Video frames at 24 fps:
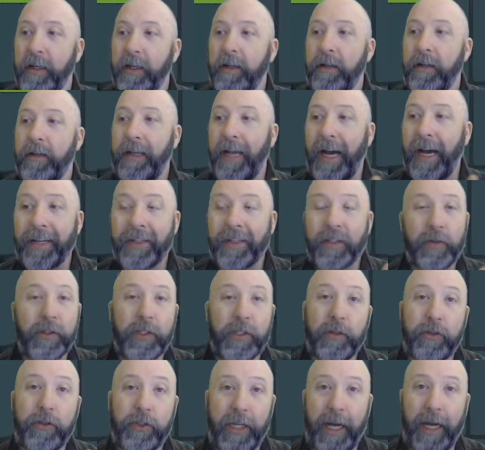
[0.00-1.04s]
not doing
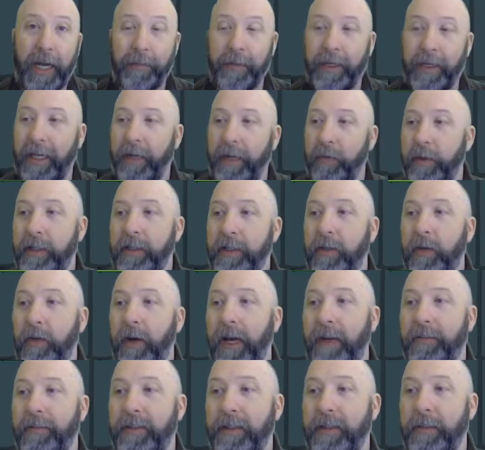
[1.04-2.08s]
too shabby, and we do
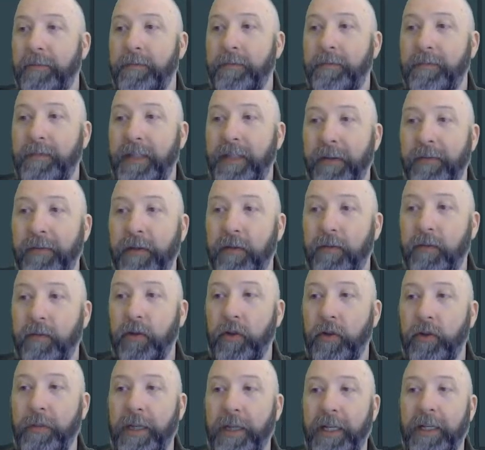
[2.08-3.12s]
have some definite
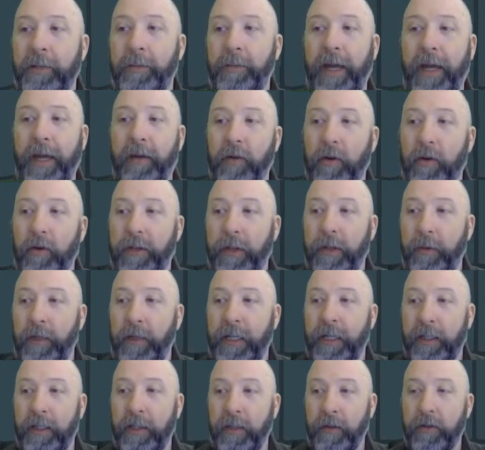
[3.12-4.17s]
room in the payroll that we
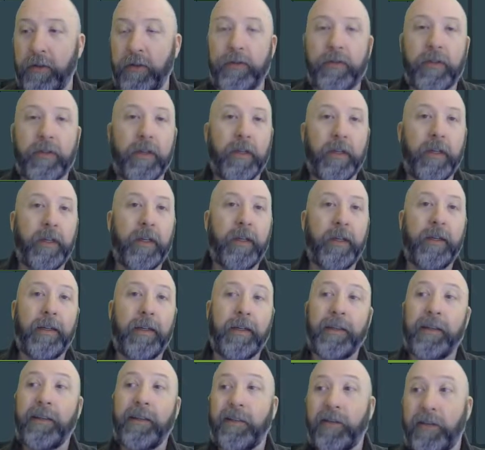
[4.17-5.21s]
can use.
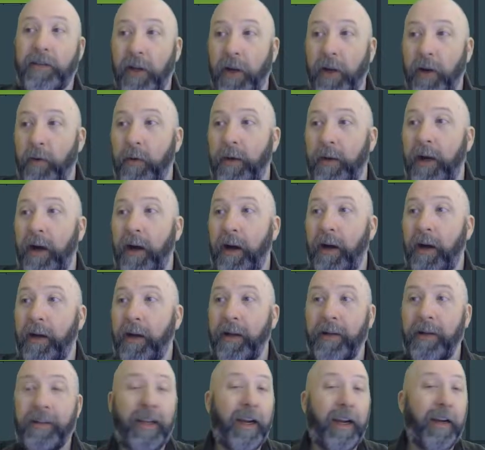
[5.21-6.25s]
So
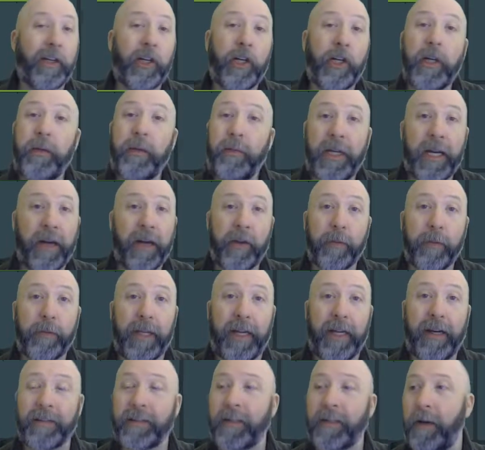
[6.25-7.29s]
there could be other
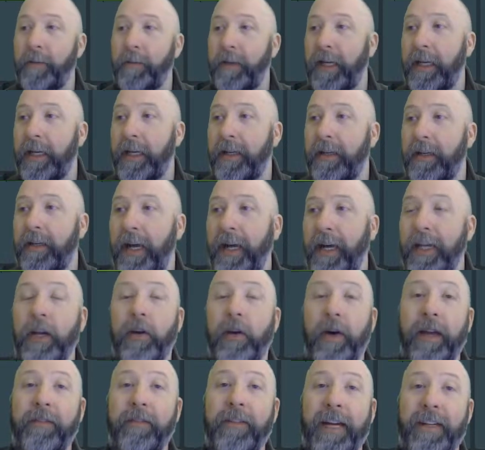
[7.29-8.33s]
players coming in. I know
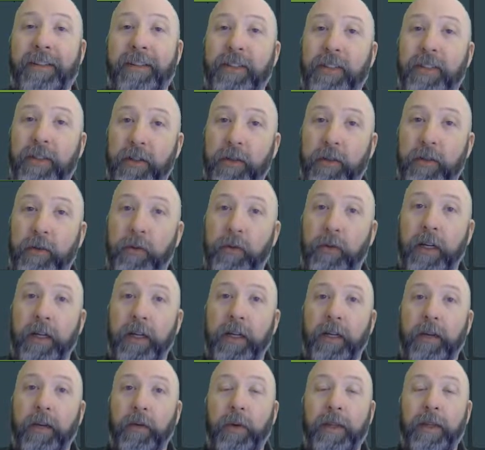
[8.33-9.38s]
I've got 2
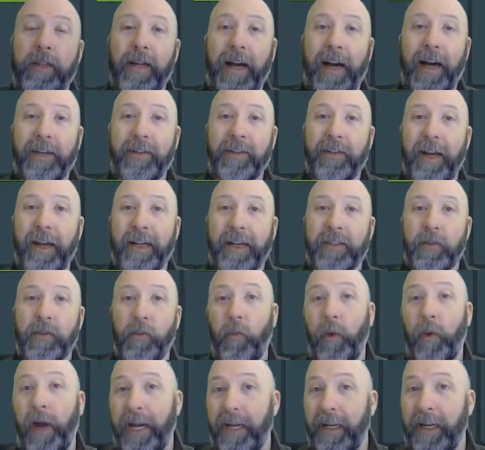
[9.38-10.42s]
with contracts
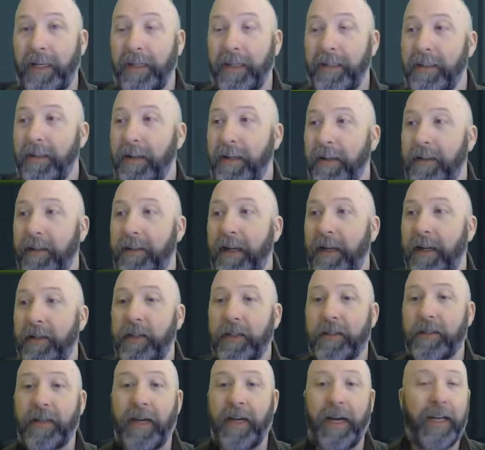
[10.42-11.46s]
waiting. They're
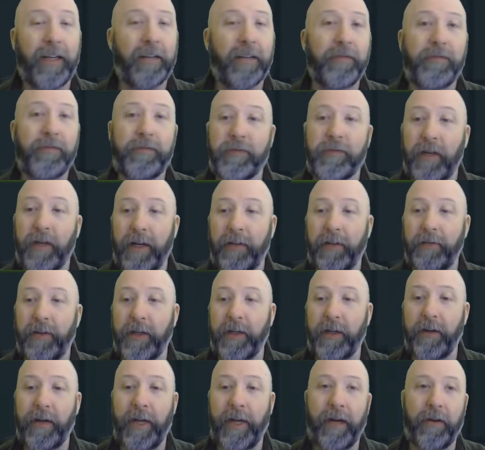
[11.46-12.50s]
just kind of trying to
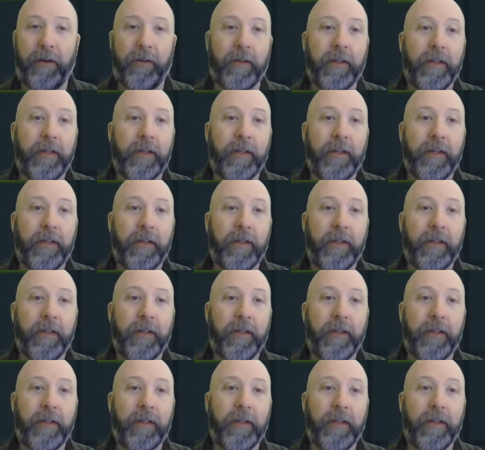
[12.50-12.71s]
figure it out.